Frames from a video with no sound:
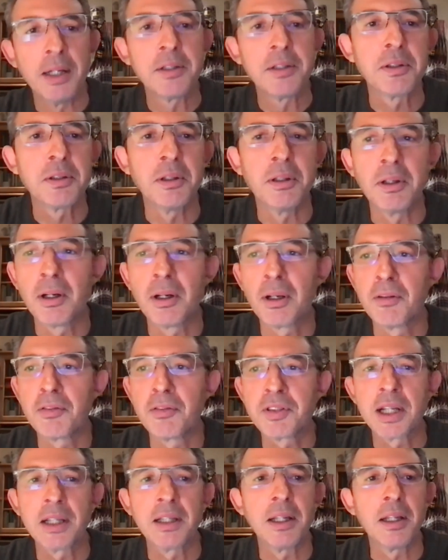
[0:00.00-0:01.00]
So all of a
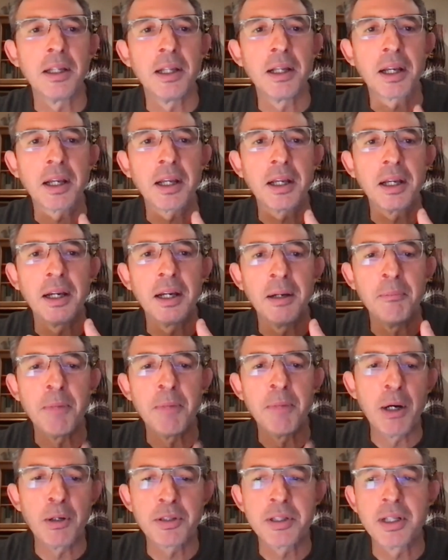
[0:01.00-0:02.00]
sudden, a
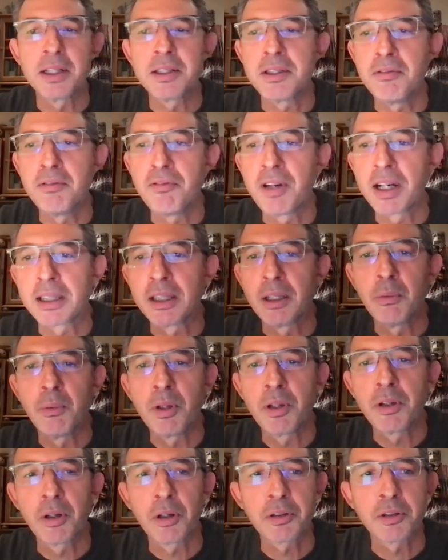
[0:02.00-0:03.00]
mouse that's infected
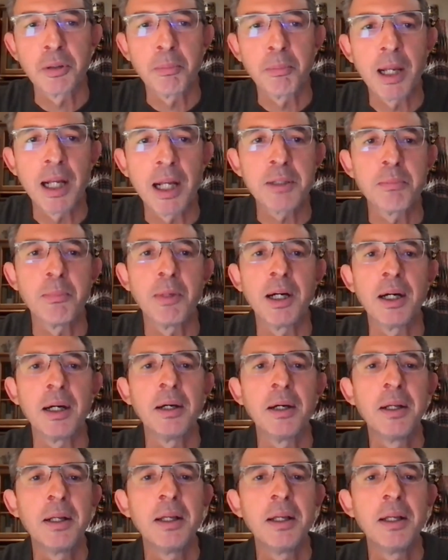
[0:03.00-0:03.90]
with toxoplasma